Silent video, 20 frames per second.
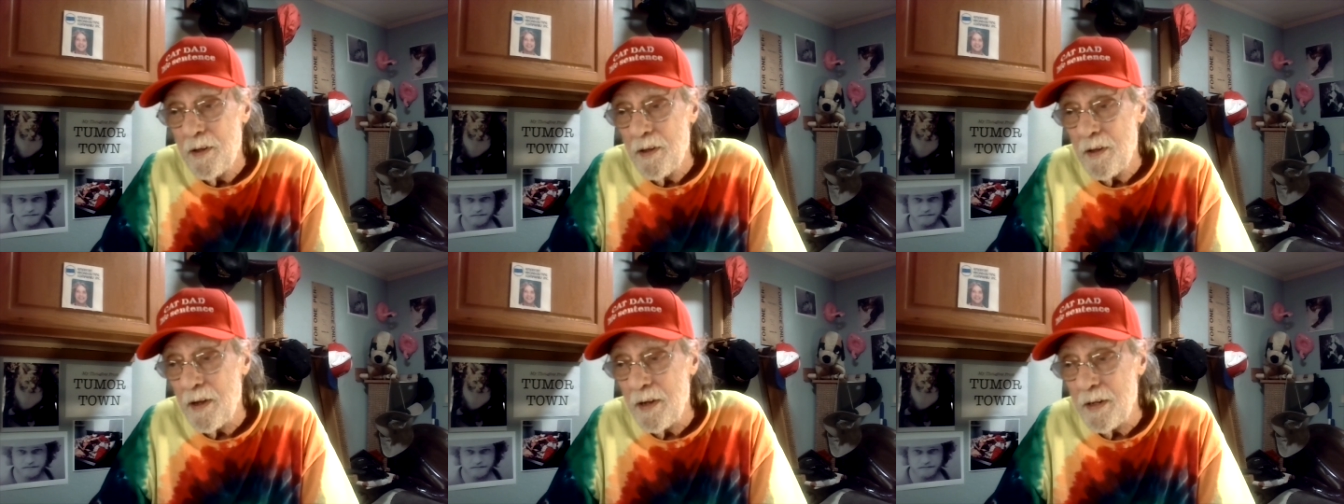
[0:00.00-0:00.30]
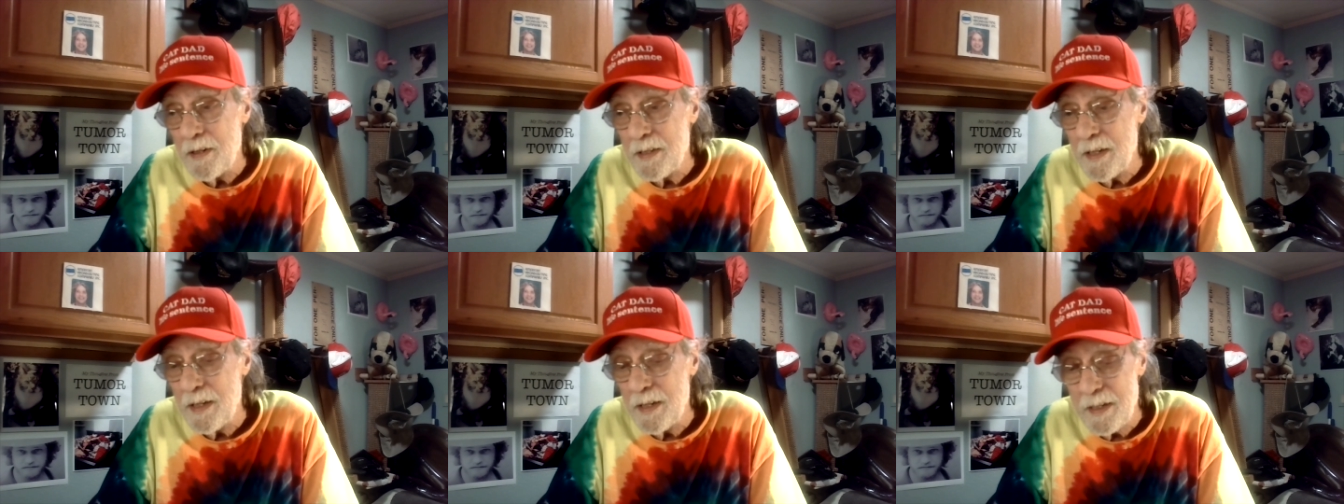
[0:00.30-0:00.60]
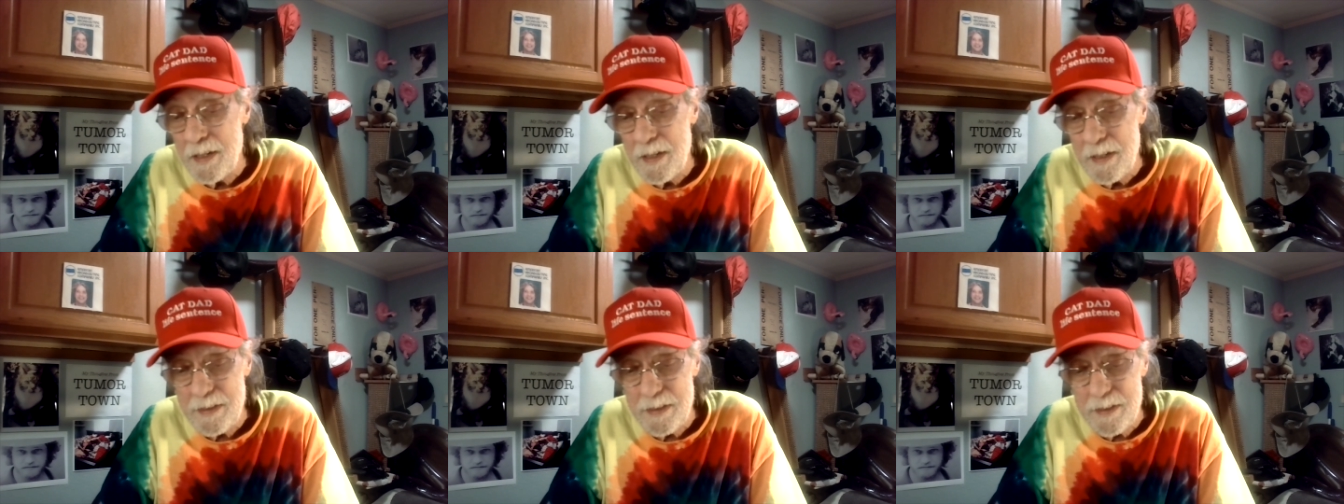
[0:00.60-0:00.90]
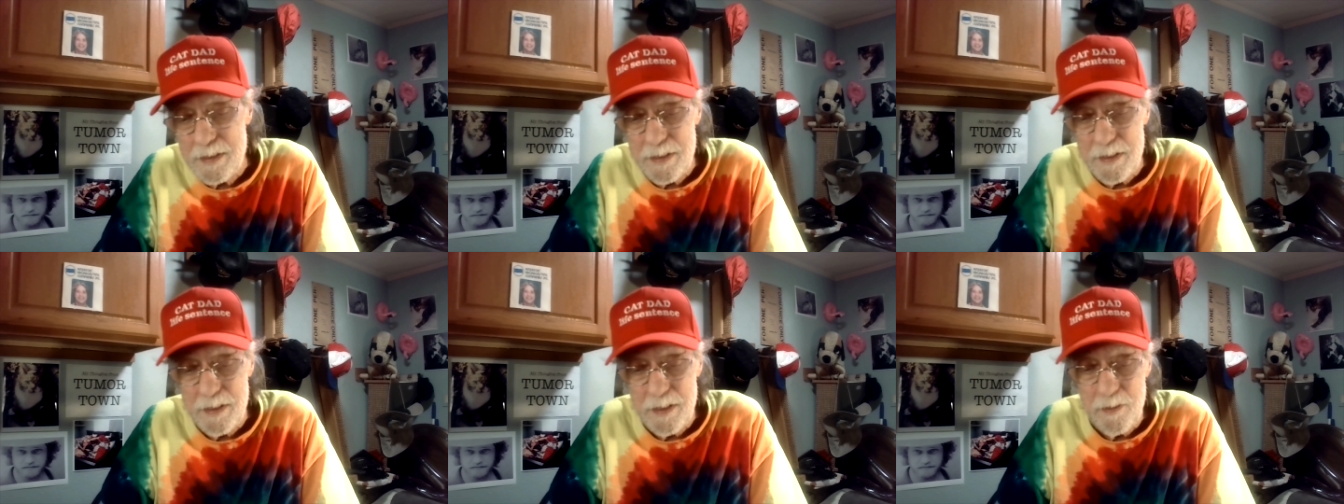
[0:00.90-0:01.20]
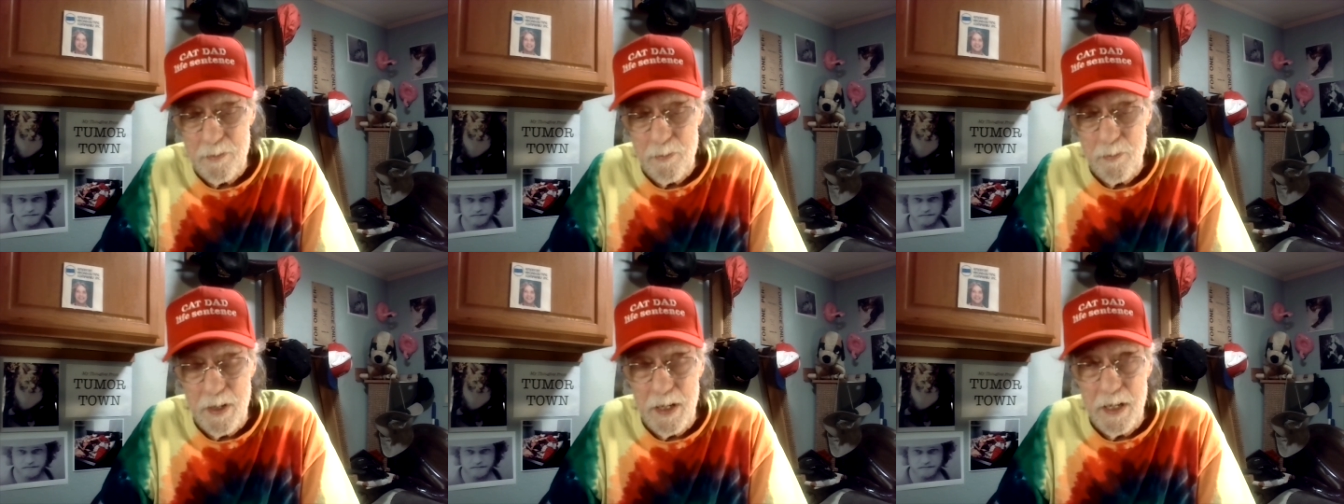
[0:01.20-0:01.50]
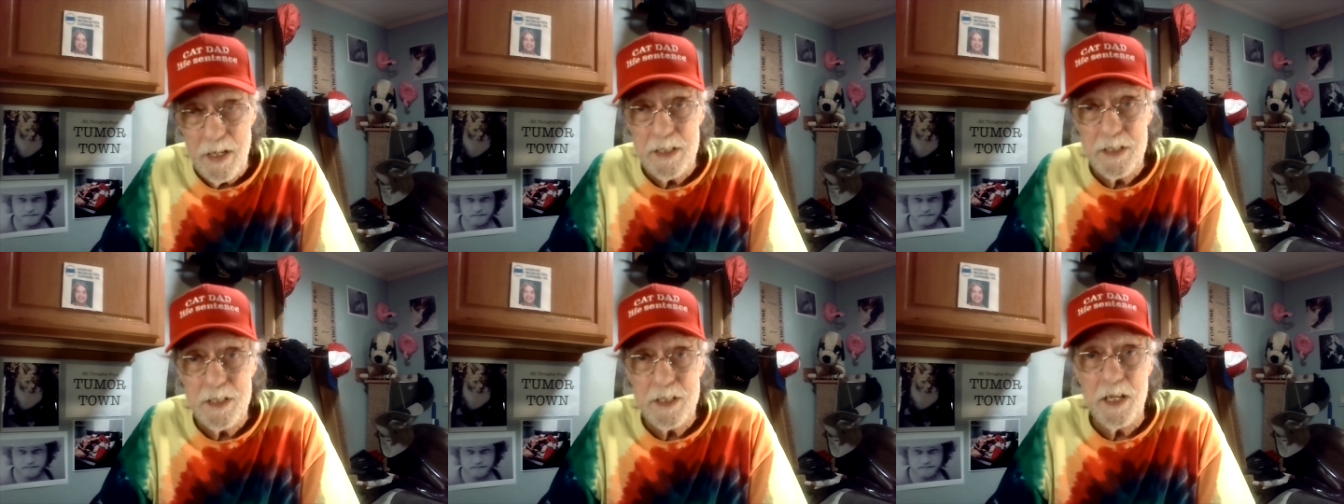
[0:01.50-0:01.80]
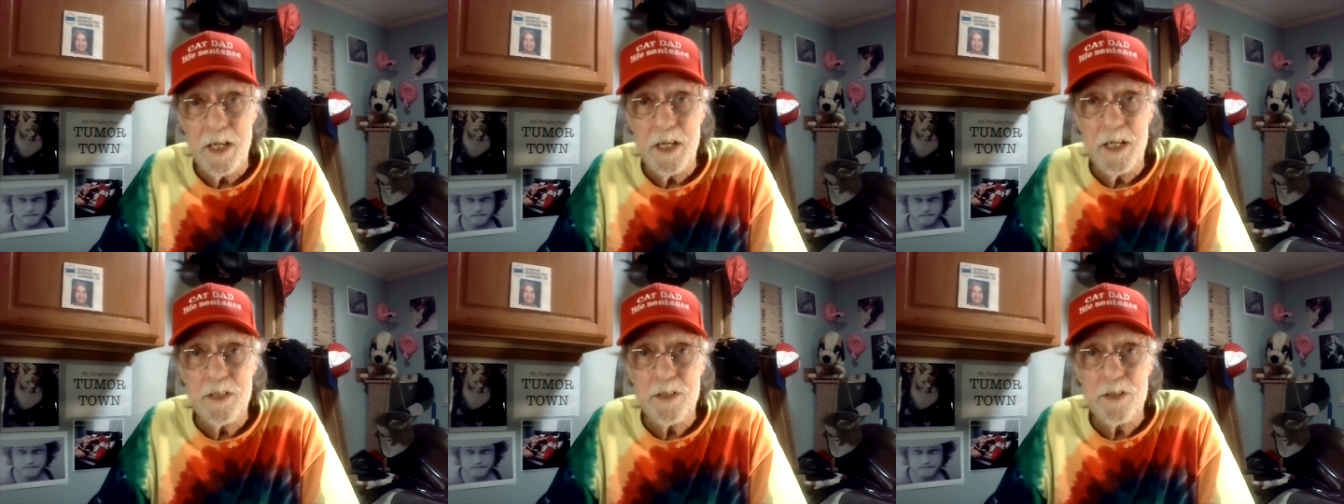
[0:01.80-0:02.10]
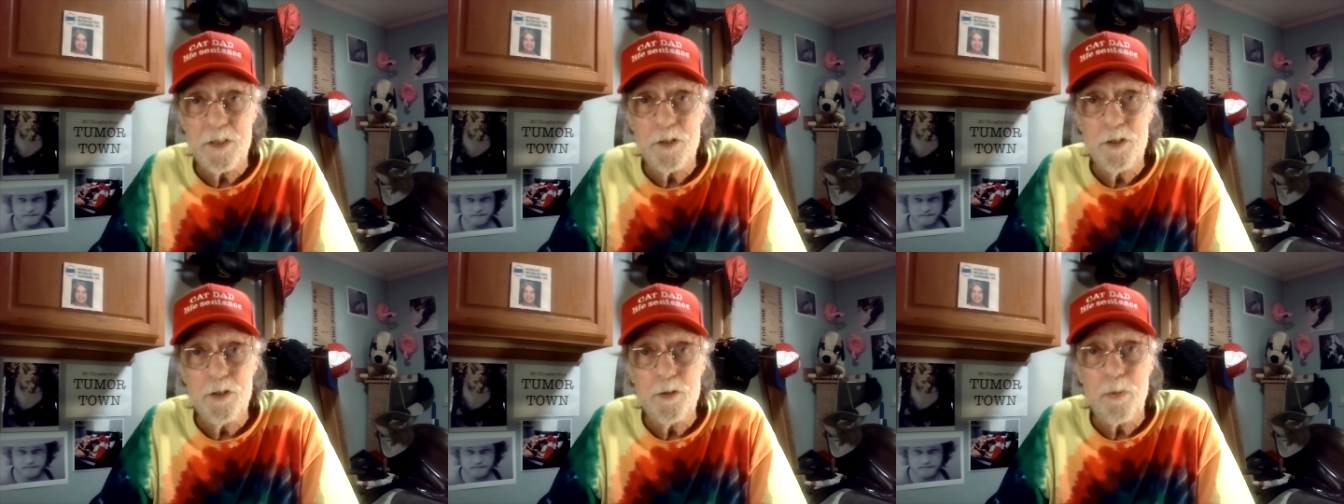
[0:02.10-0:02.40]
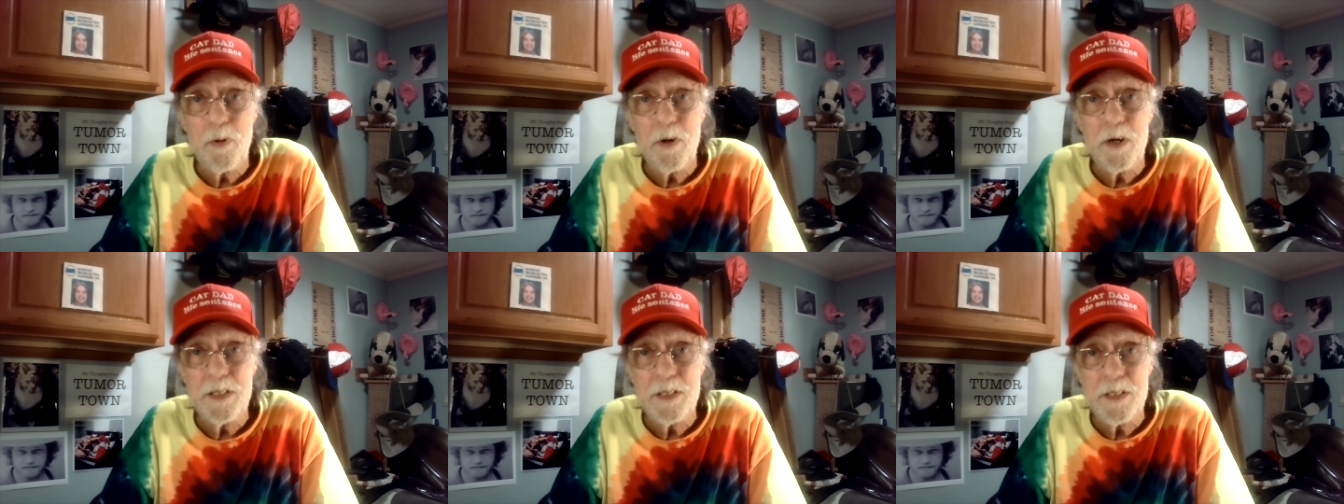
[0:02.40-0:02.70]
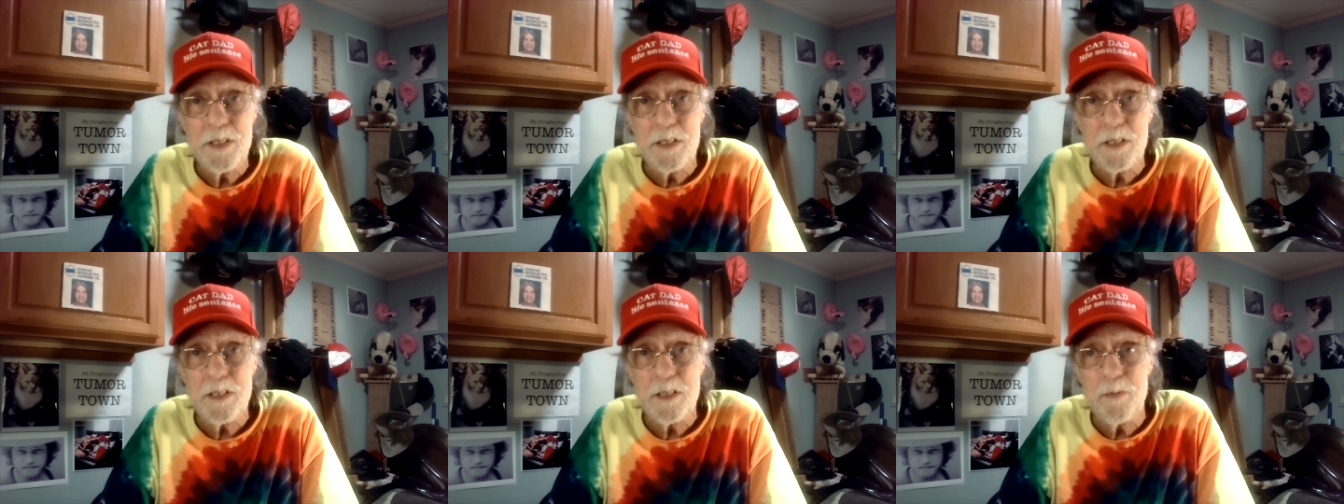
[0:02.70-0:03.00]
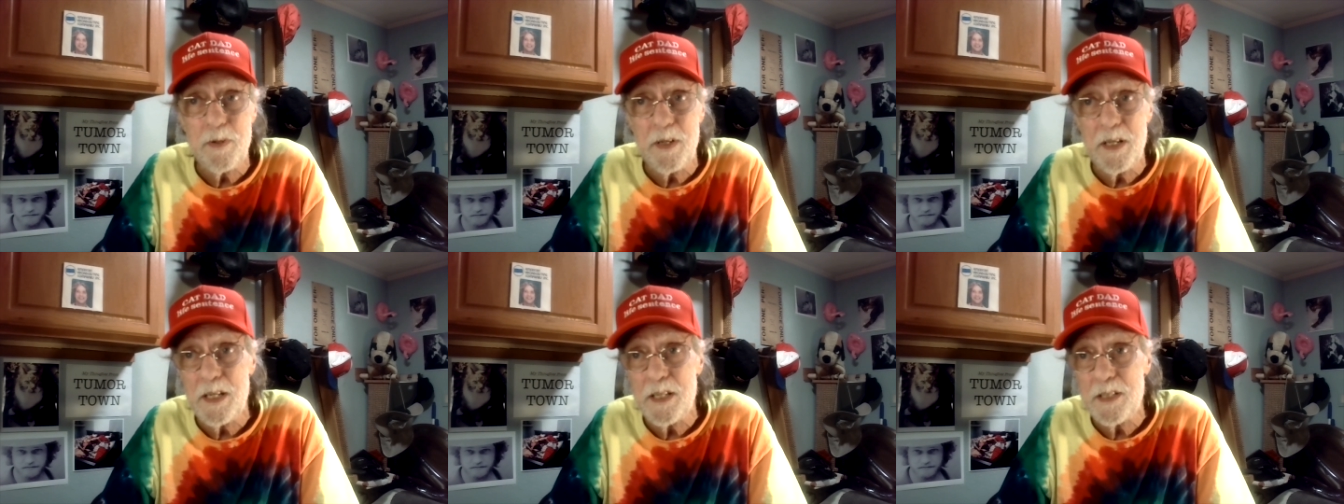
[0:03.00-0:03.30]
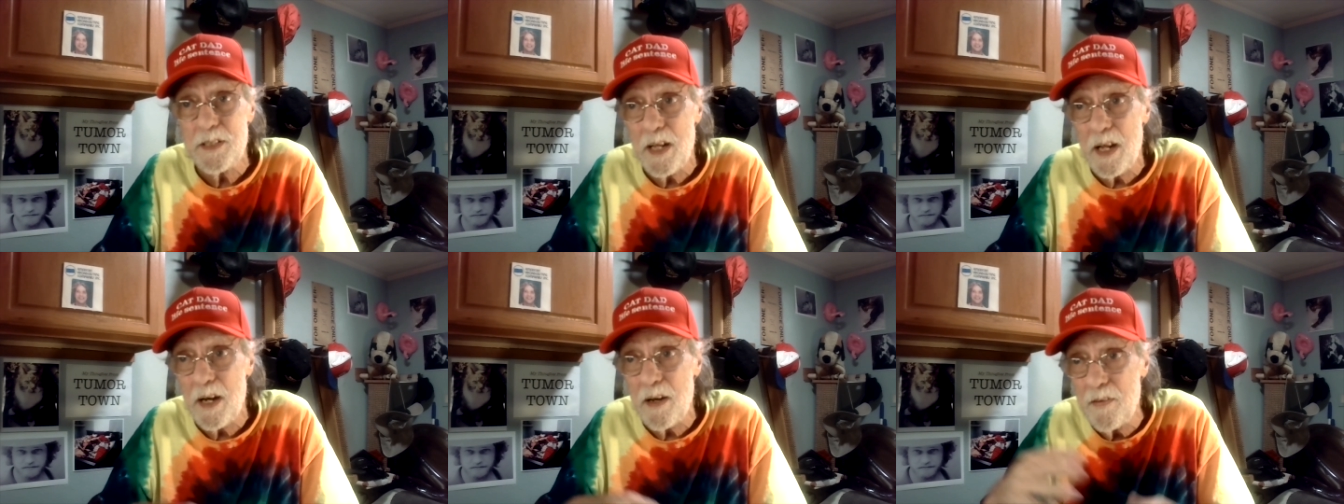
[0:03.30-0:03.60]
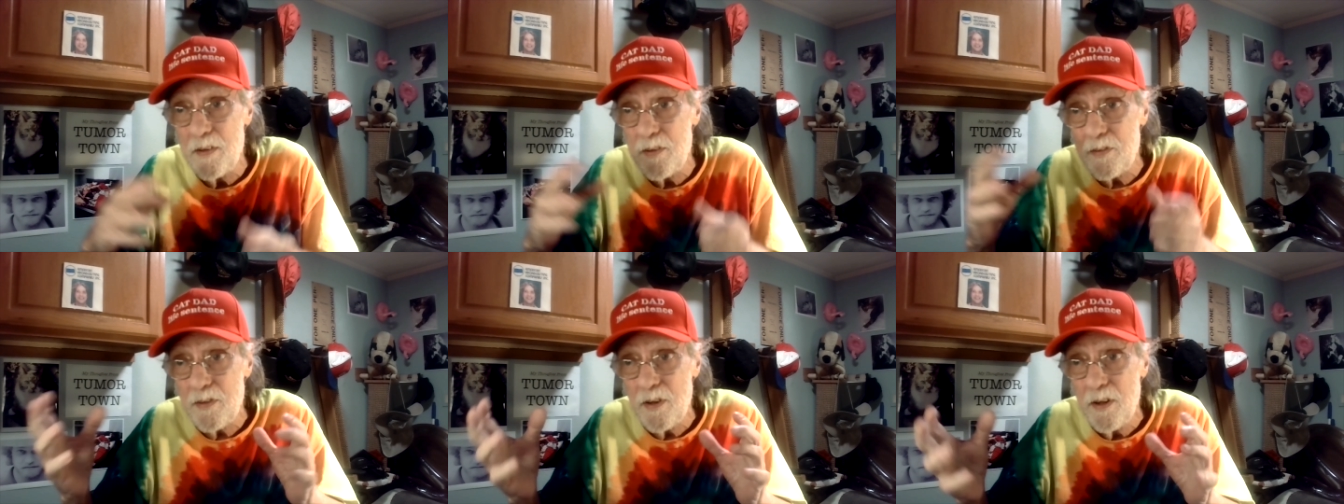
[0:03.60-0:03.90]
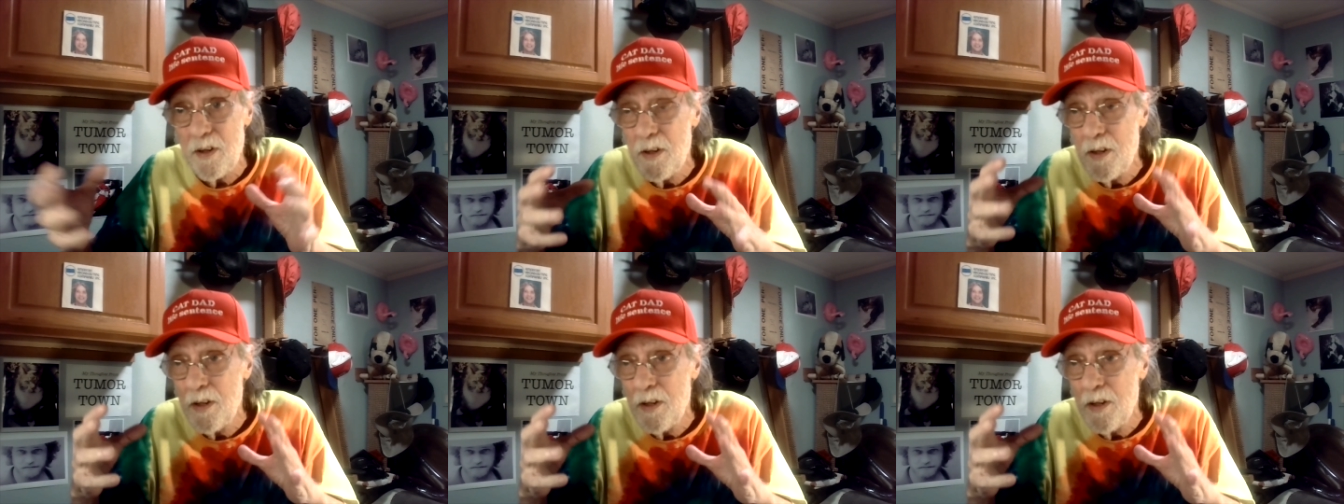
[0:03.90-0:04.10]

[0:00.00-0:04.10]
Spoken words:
I think it's a way to change the two-party system and get us out of this